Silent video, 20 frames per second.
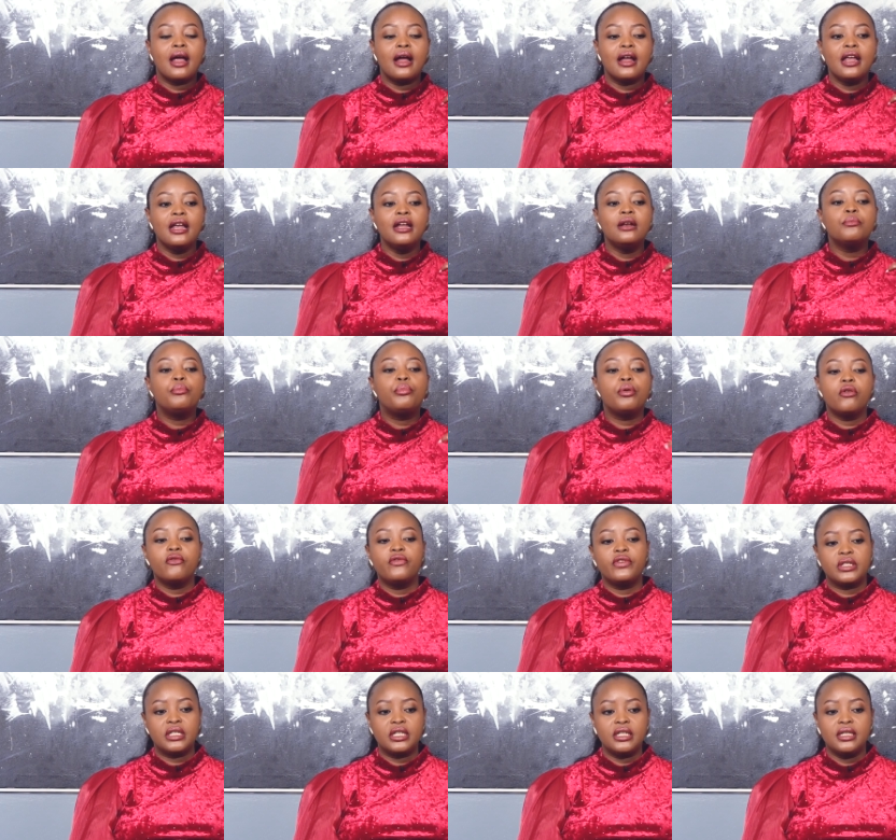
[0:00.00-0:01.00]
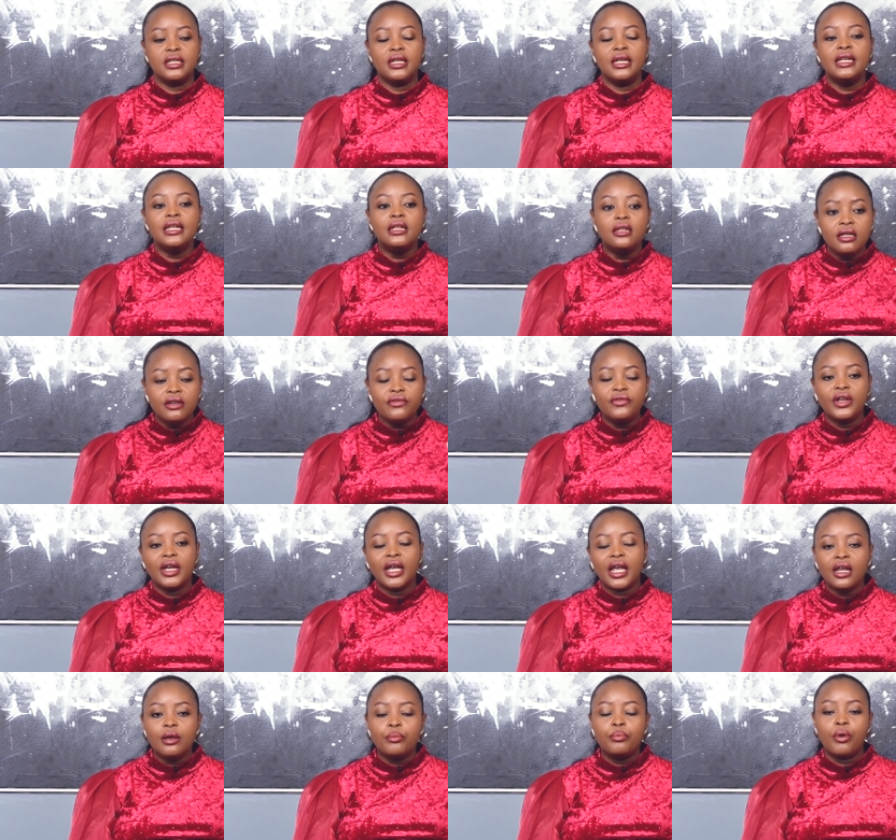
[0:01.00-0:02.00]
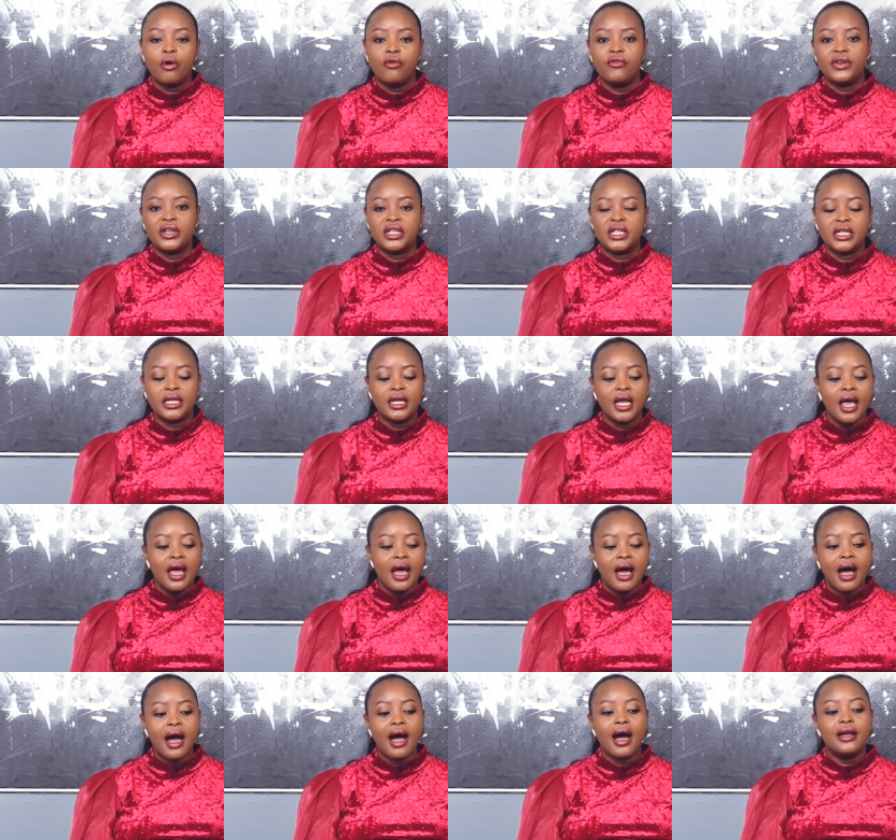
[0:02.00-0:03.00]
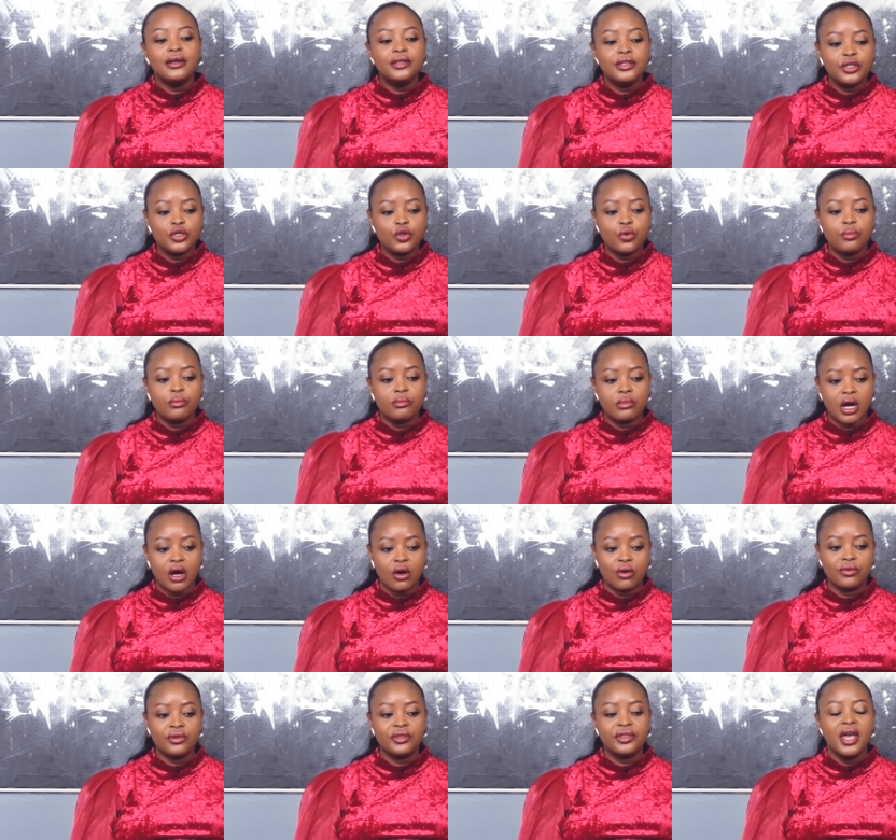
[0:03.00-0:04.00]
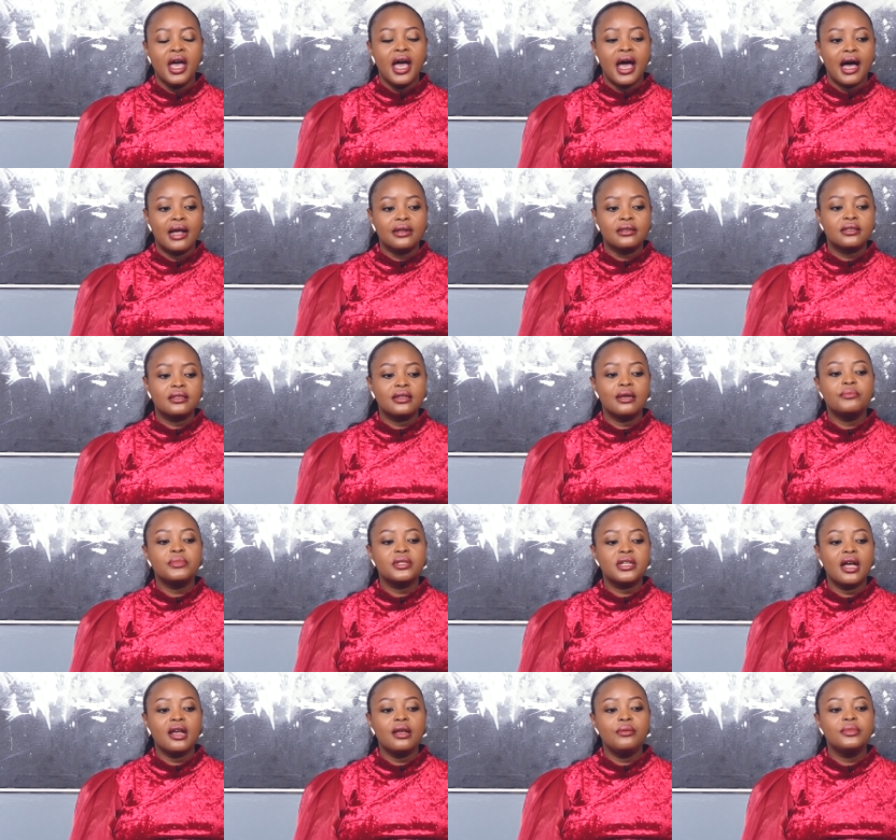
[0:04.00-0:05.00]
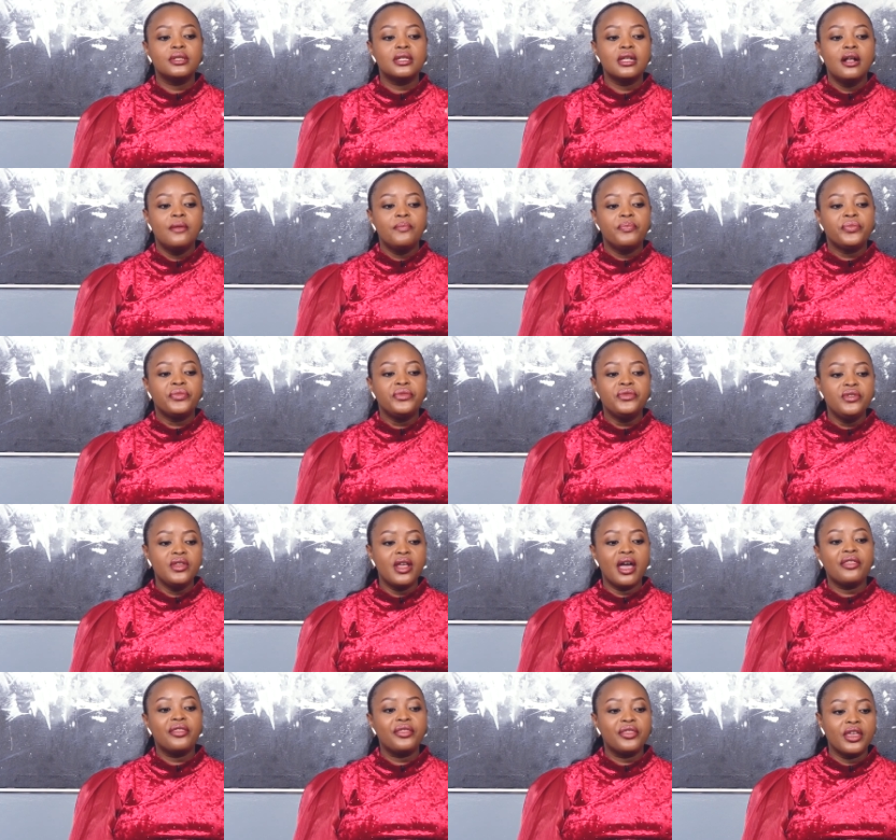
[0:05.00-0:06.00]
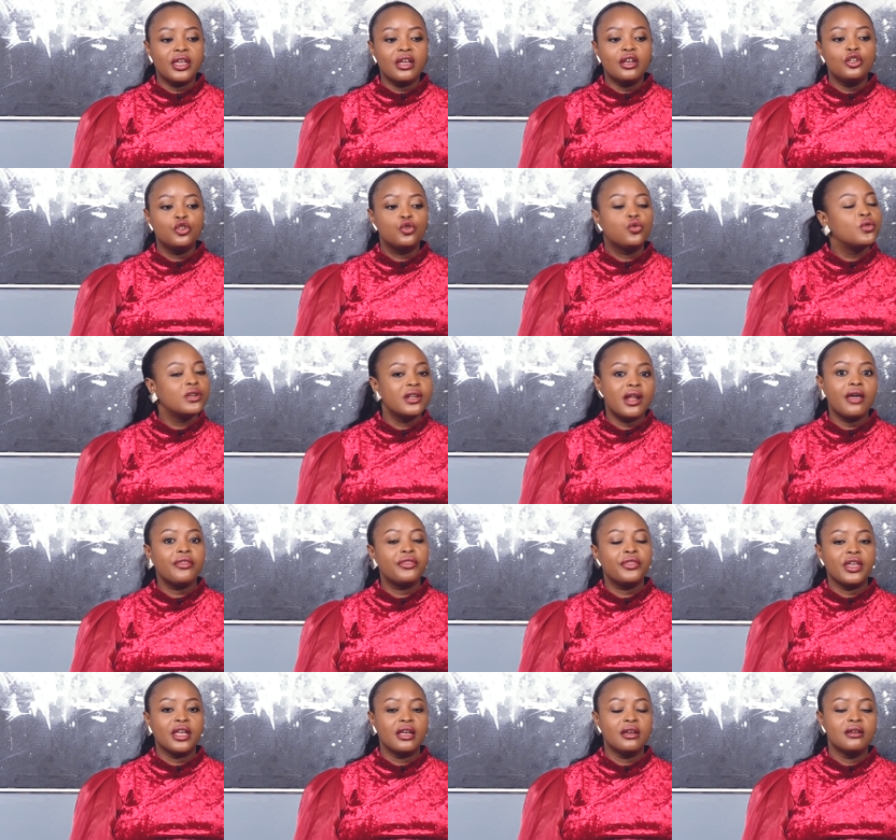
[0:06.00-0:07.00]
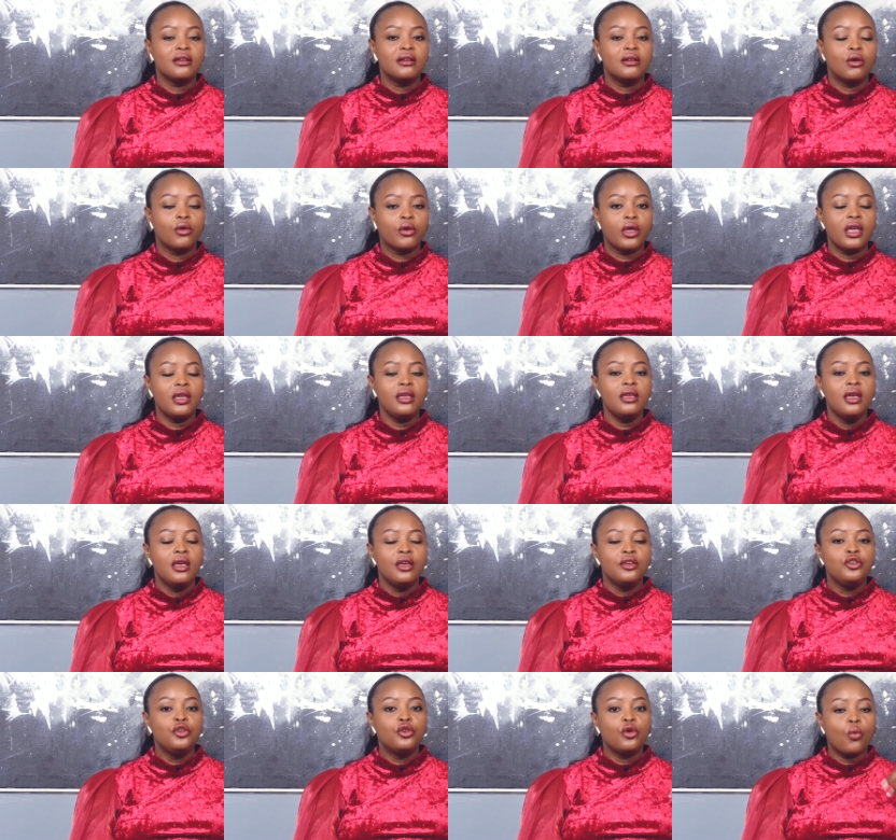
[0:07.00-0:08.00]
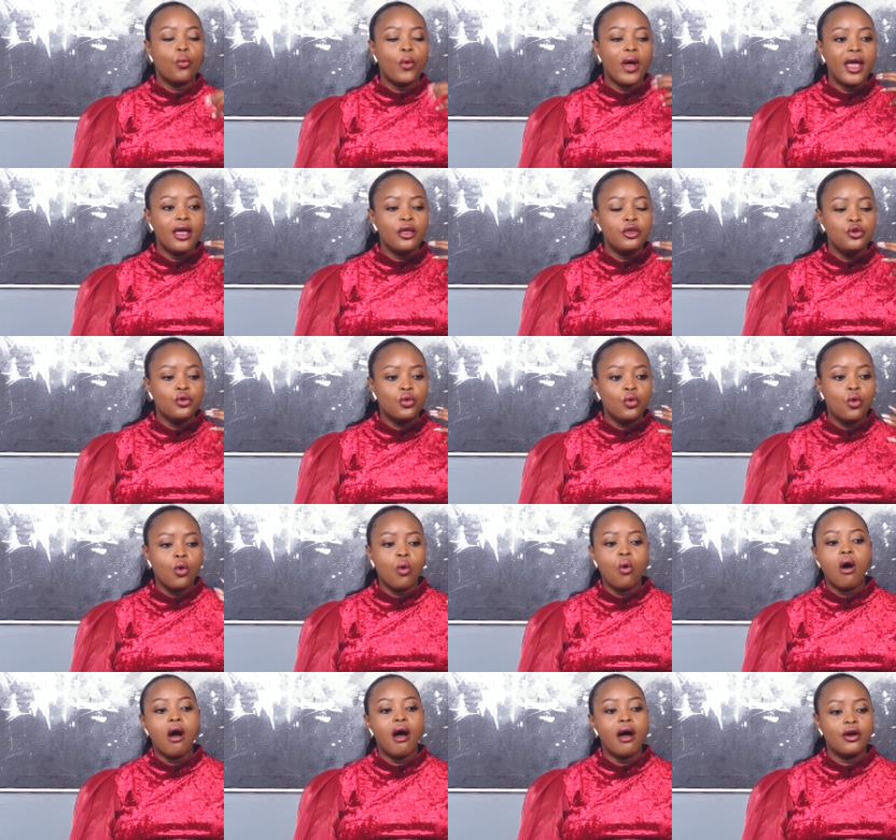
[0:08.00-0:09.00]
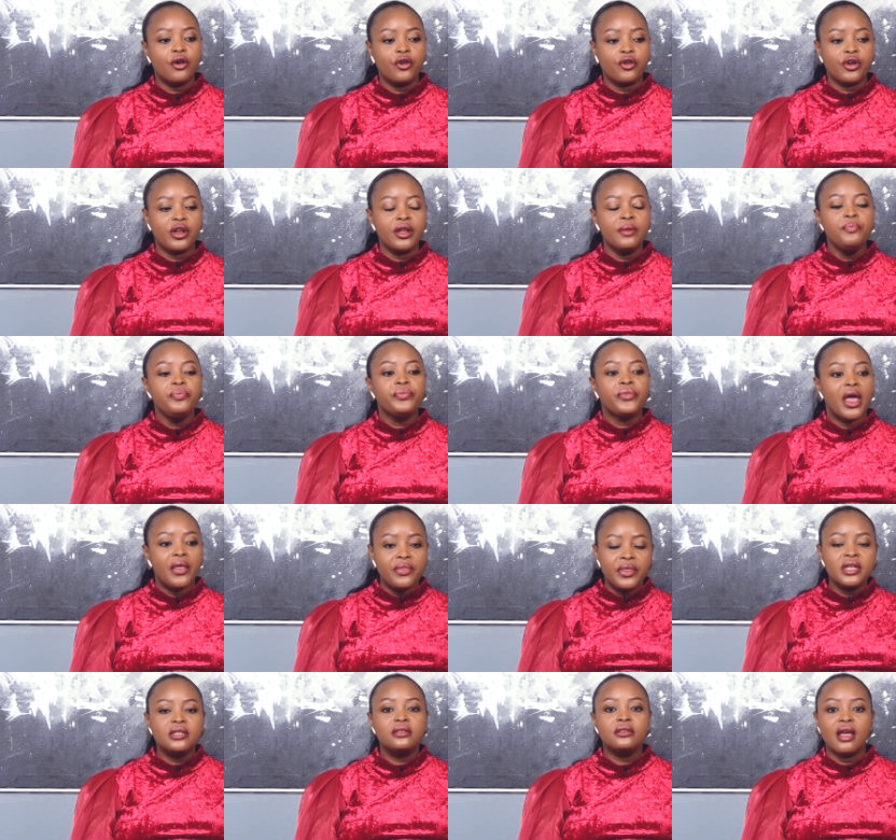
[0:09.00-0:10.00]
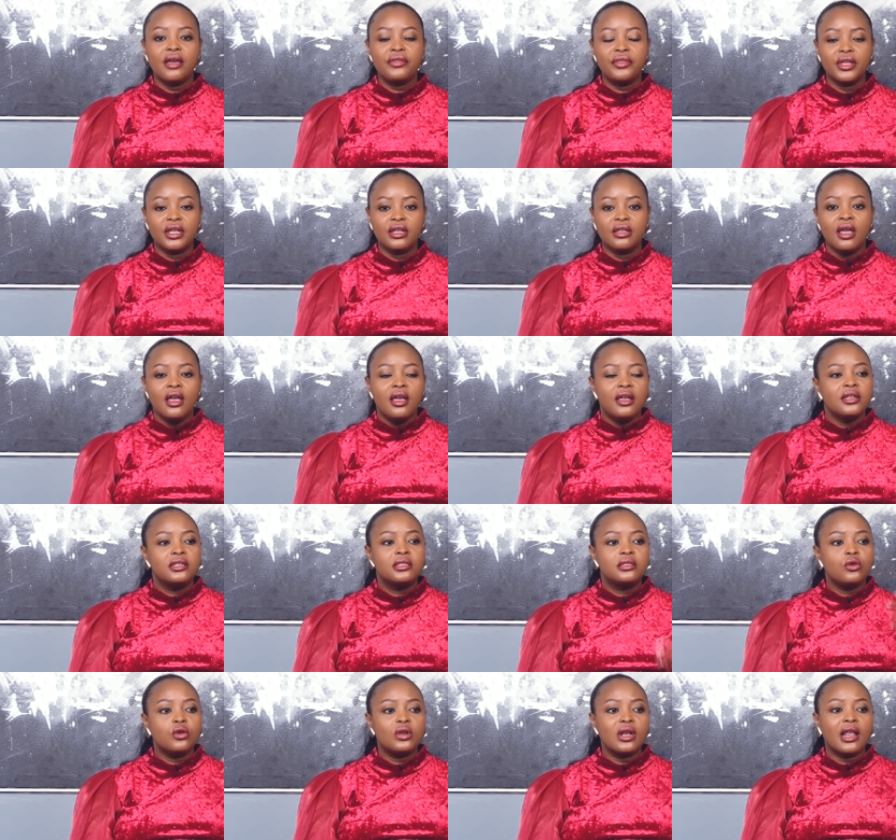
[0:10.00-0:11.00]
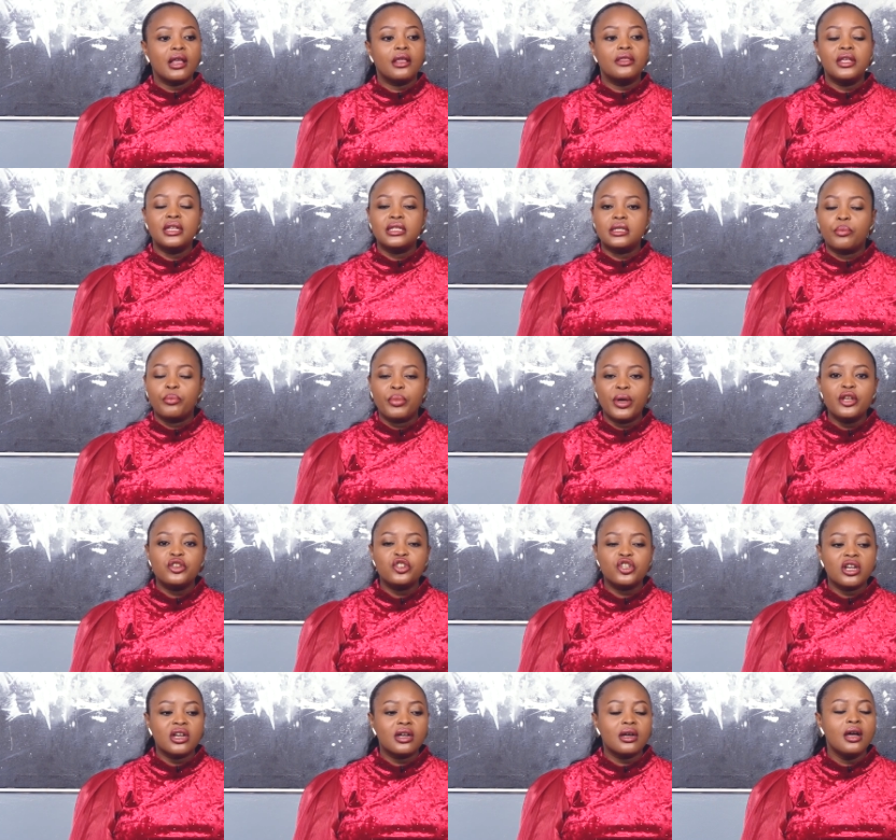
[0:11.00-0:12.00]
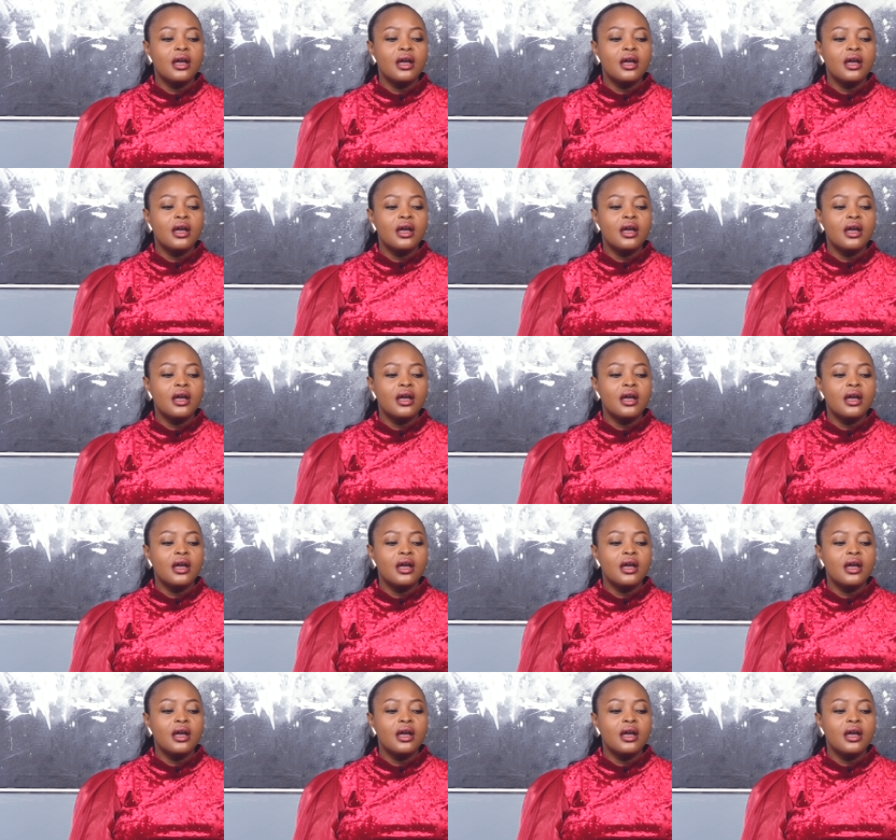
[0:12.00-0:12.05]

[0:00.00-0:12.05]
in poverty, living in poverty, hand to mouth, and sometimes nothing to nothing. Okay, where you go hungry and there's nothing. It's not like there's a paycheck.